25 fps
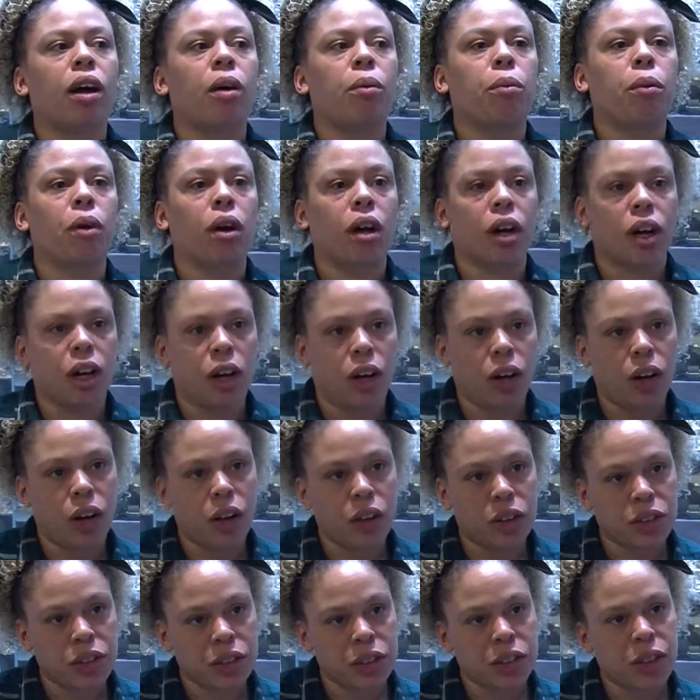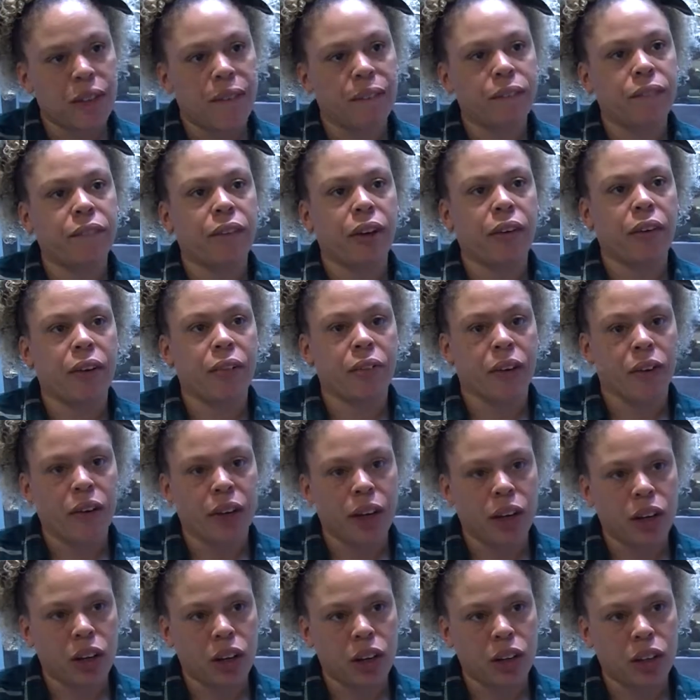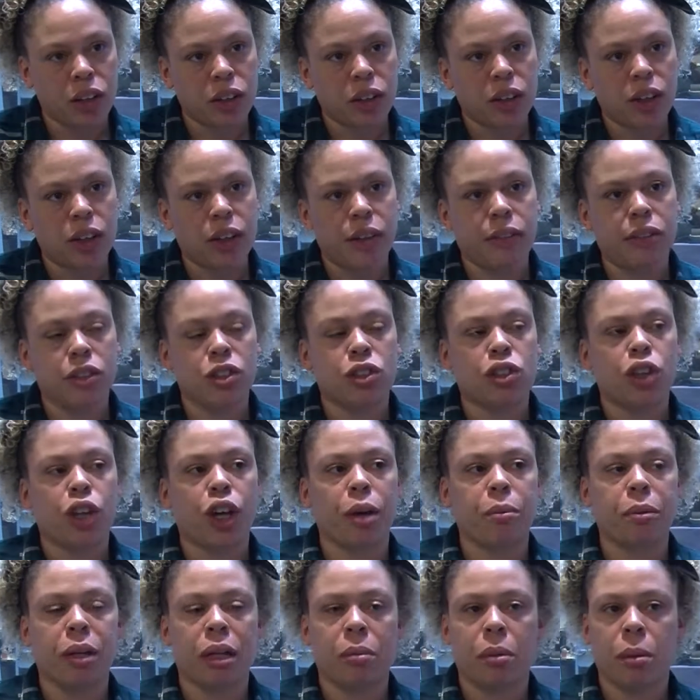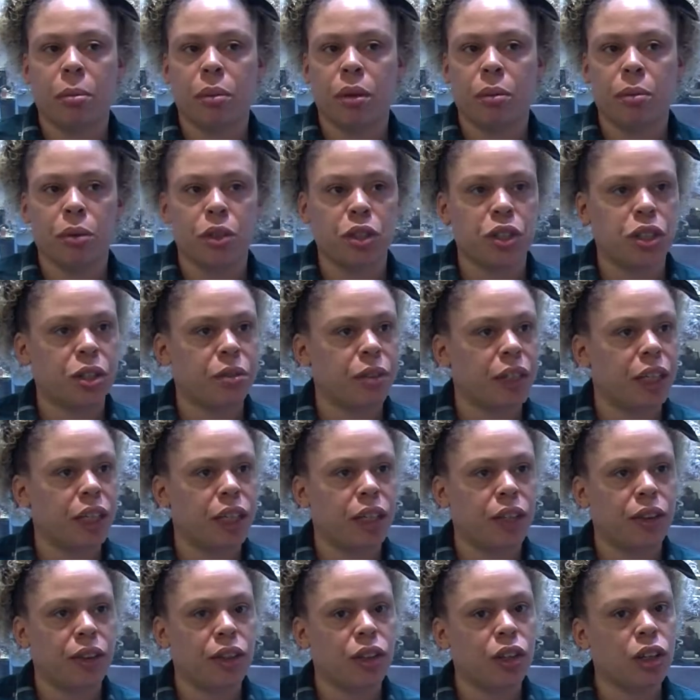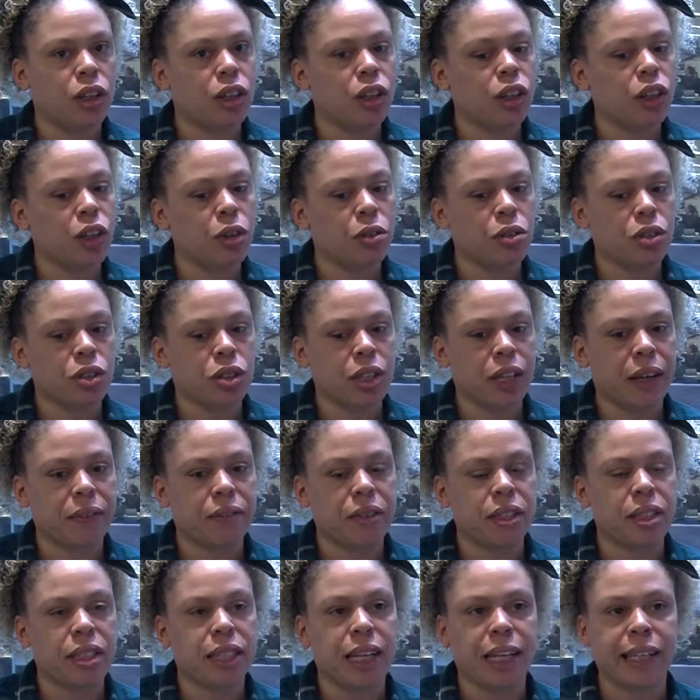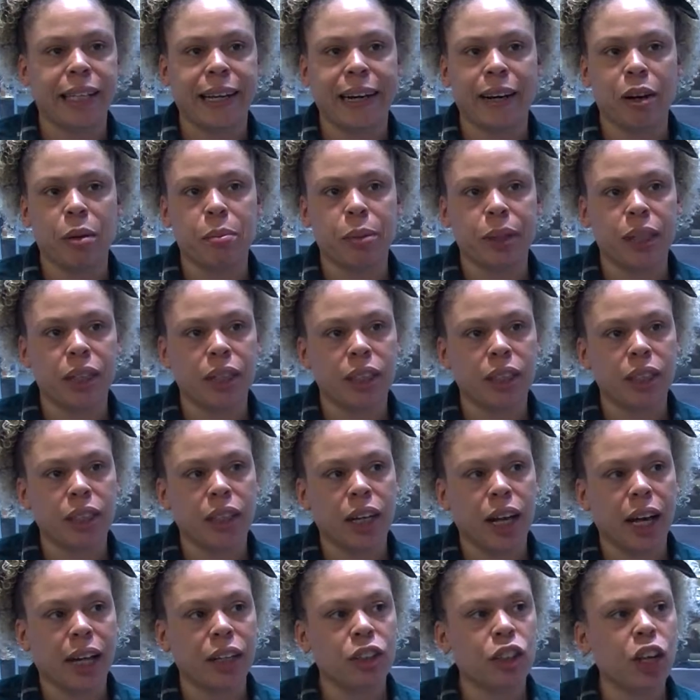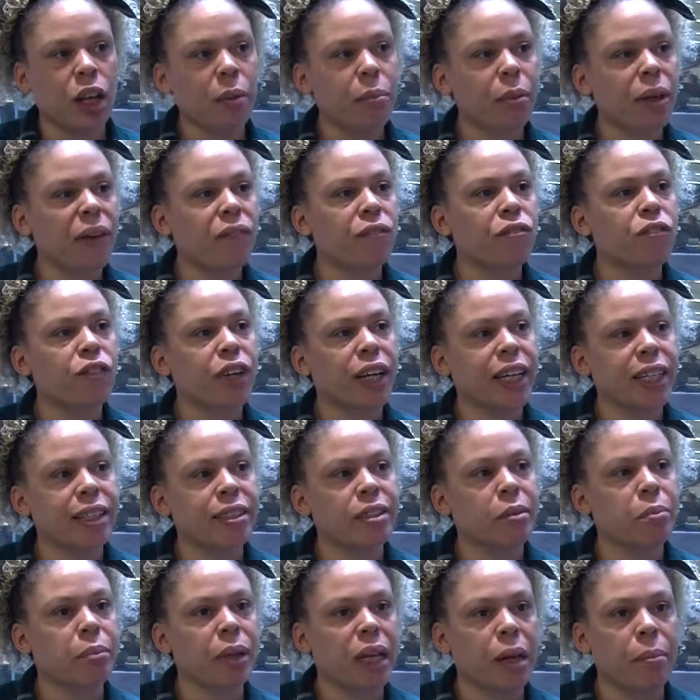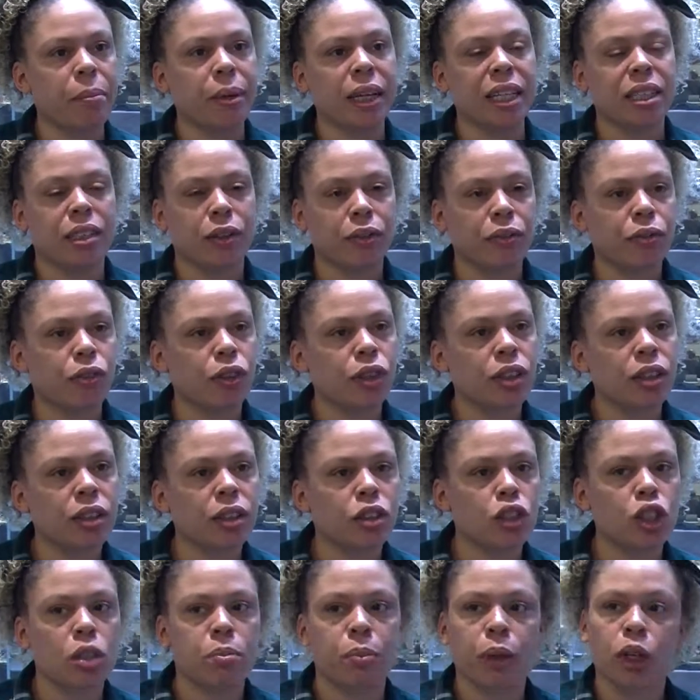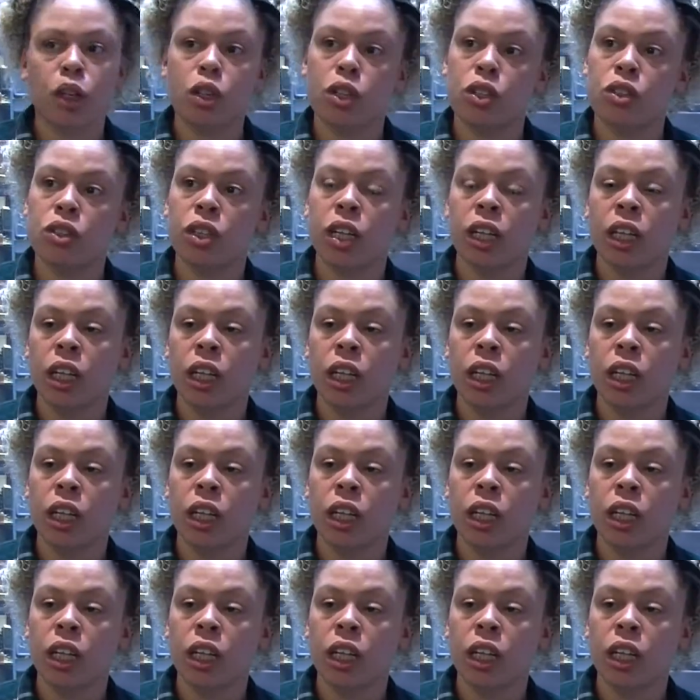Work hard, very, very hard. There are so many people that want to do it that you just have to stand out a bit. And don't be afraid to be a bit different just because